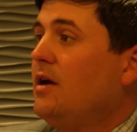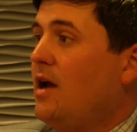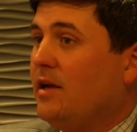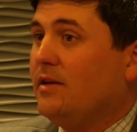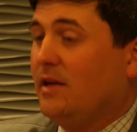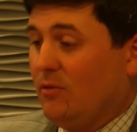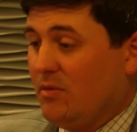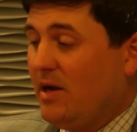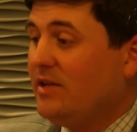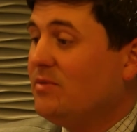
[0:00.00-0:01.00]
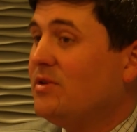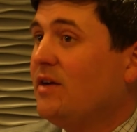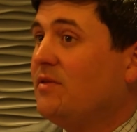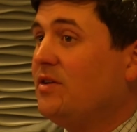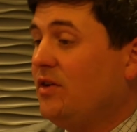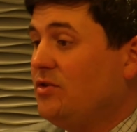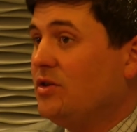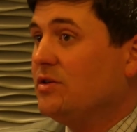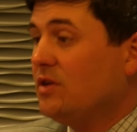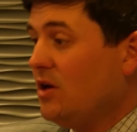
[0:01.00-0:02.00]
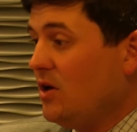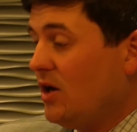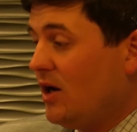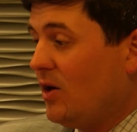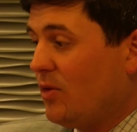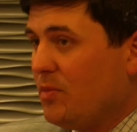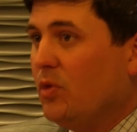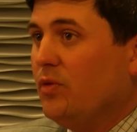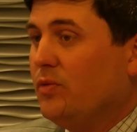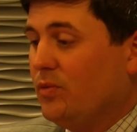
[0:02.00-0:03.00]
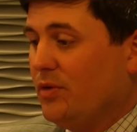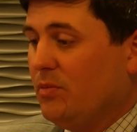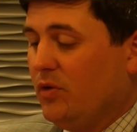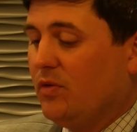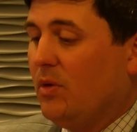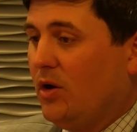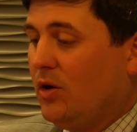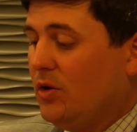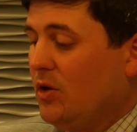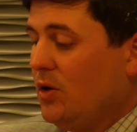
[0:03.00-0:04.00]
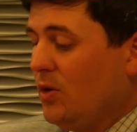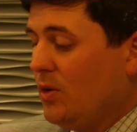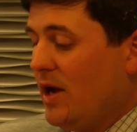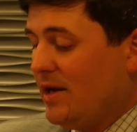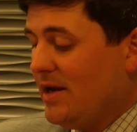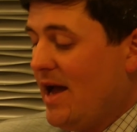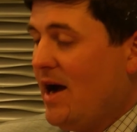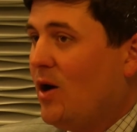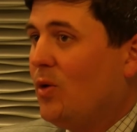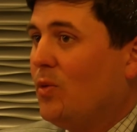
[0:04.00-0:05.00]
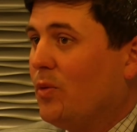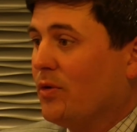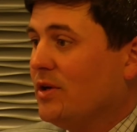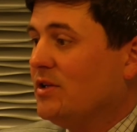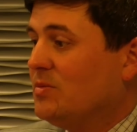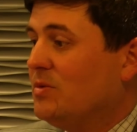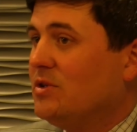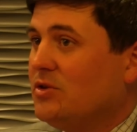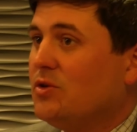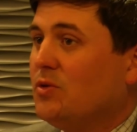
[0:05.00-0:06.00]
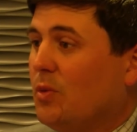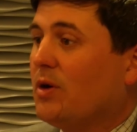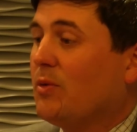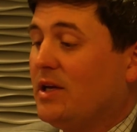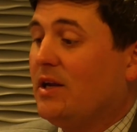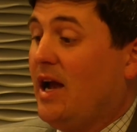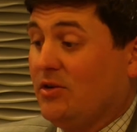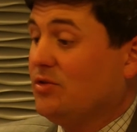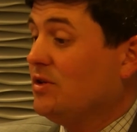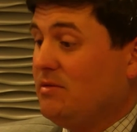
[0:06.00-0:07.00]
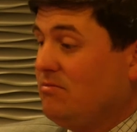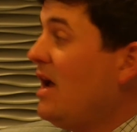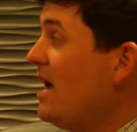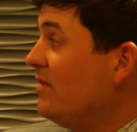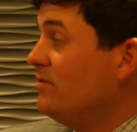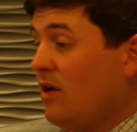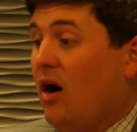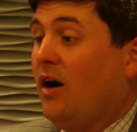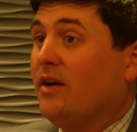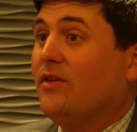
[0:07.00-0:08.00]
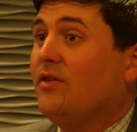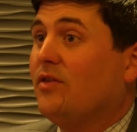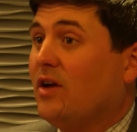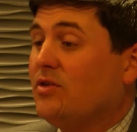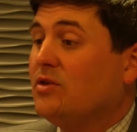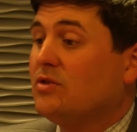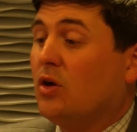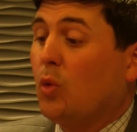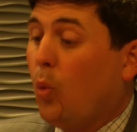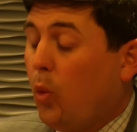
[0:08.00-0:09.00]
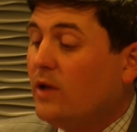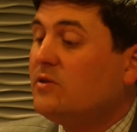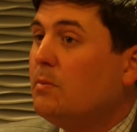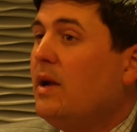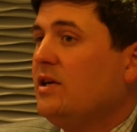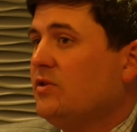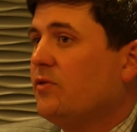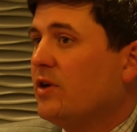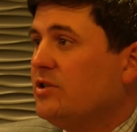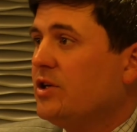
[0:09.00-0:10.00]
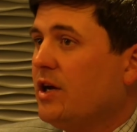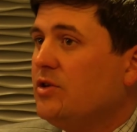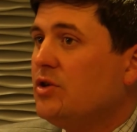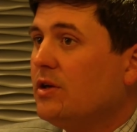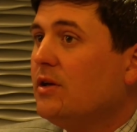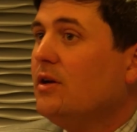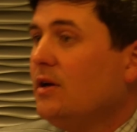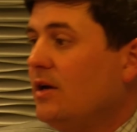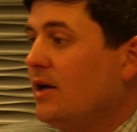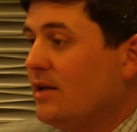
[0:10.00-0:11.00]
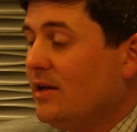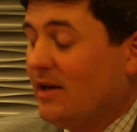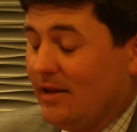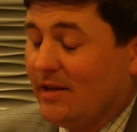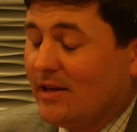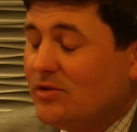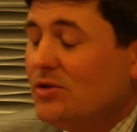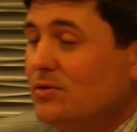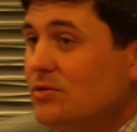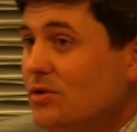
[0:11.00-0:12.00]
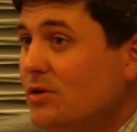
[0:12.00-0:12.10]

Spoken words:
And we made some tough decisions. We moved the ball, and now we're in this position to where we can actually have honest discussions on what's best for education. And I think that's huge.